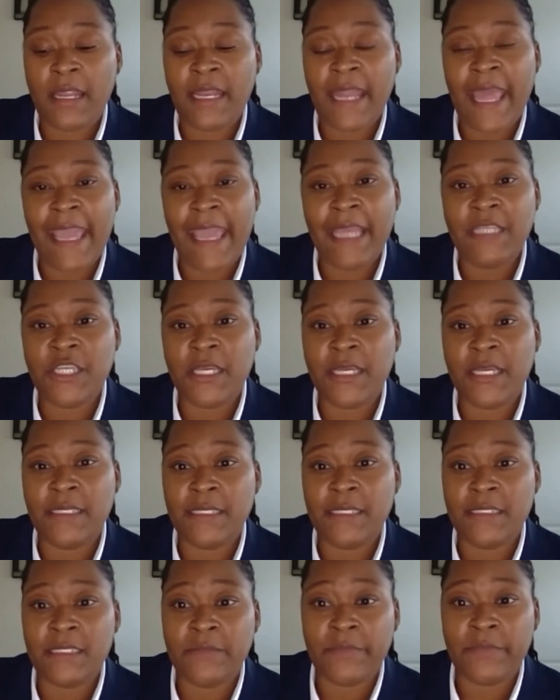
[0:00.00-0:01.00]
an Aging and
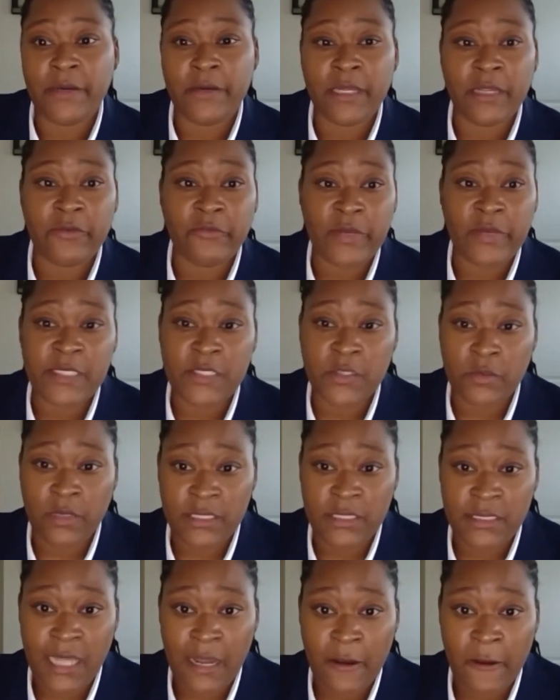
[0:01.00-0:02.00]
Disability
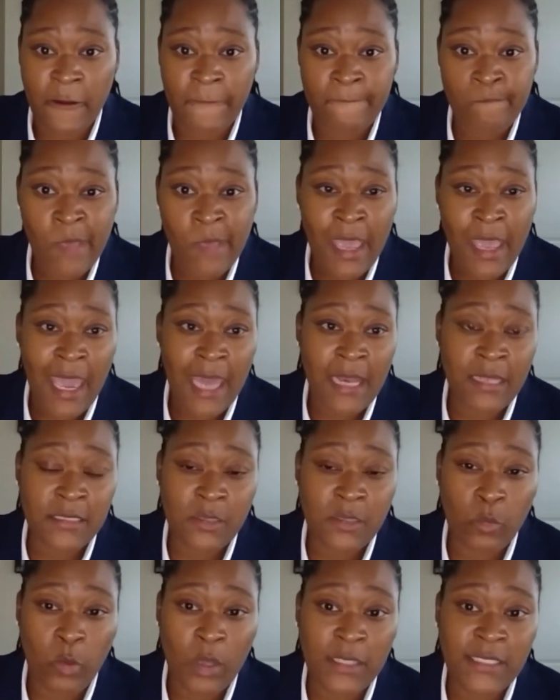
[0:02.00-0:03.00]
Resource Center, and it's
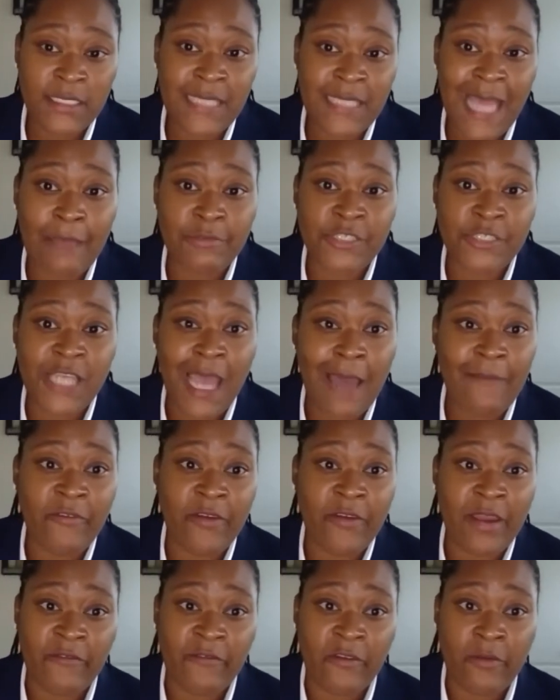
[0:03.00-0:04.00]
a one-stop shop
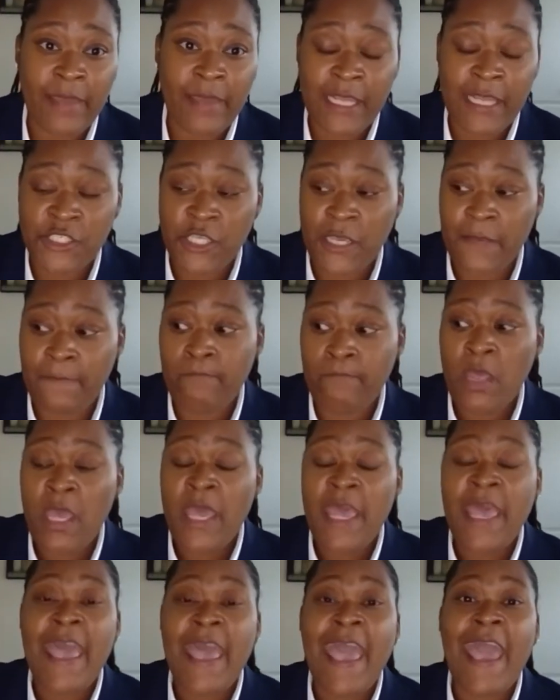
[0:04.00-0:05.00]
for information.
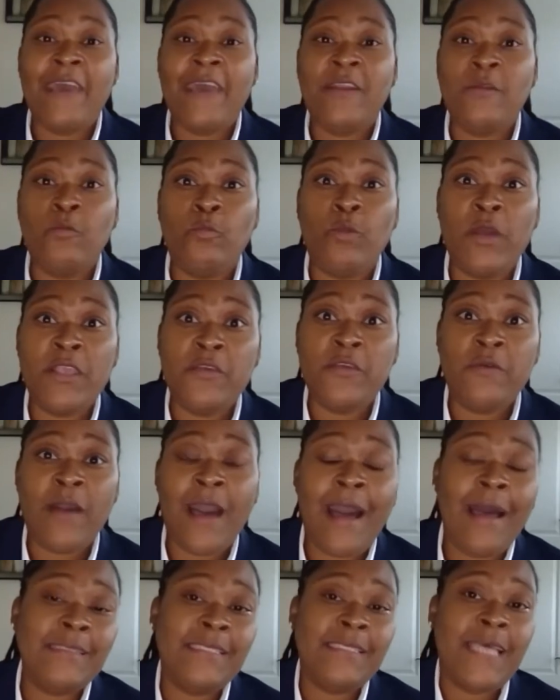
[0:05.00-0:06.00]
And when you
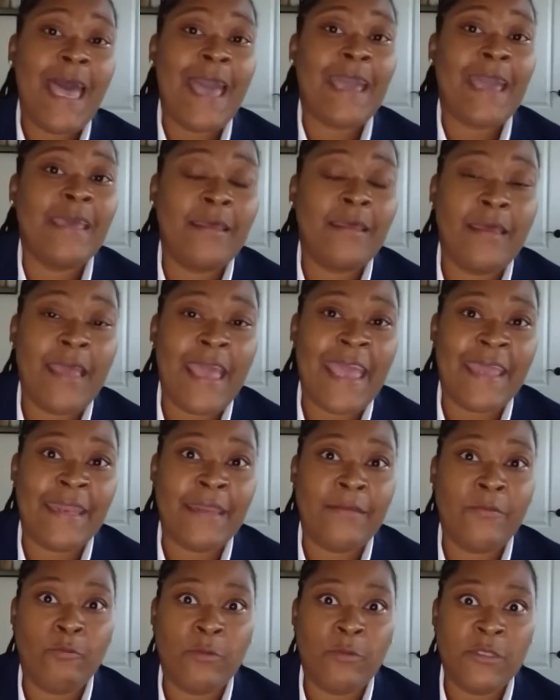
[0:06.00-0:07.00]
contact it
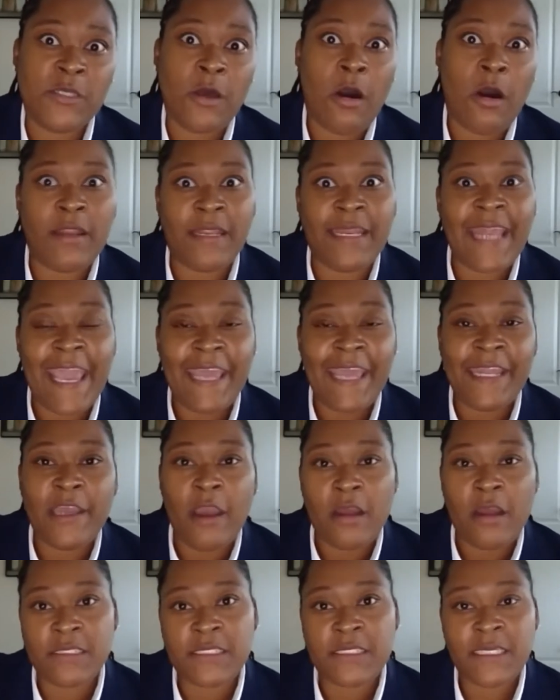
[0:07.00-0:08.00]
and what's called an
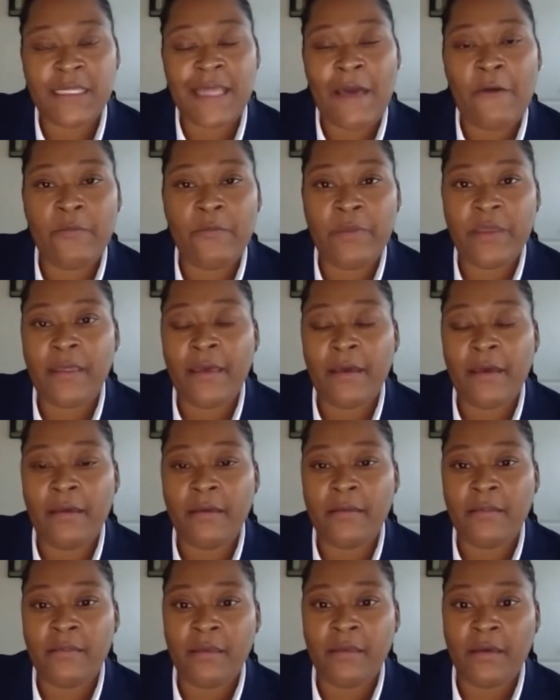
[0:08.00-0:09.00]
ADRC, that would be the
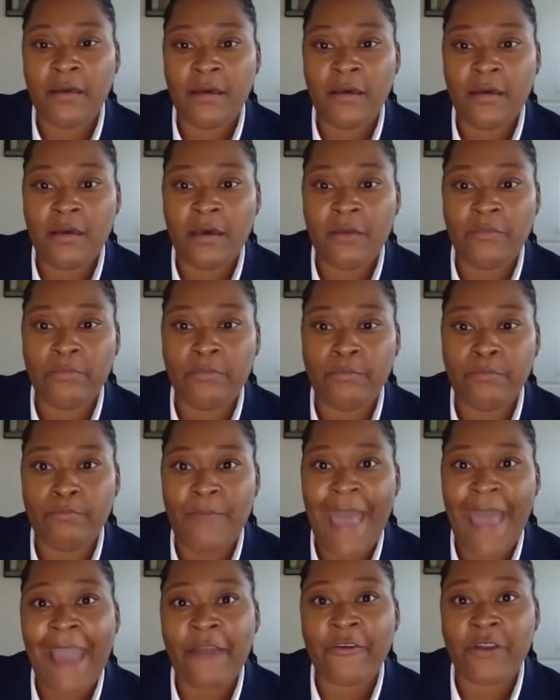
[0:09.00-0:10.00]

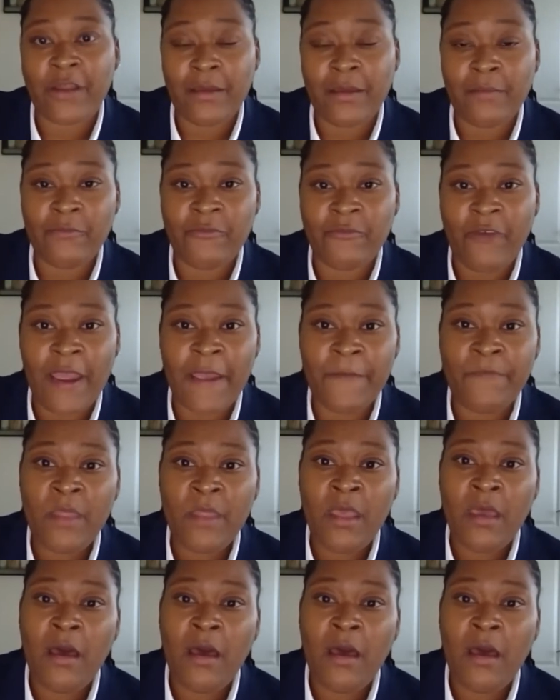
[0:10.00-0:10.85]
acronym, right?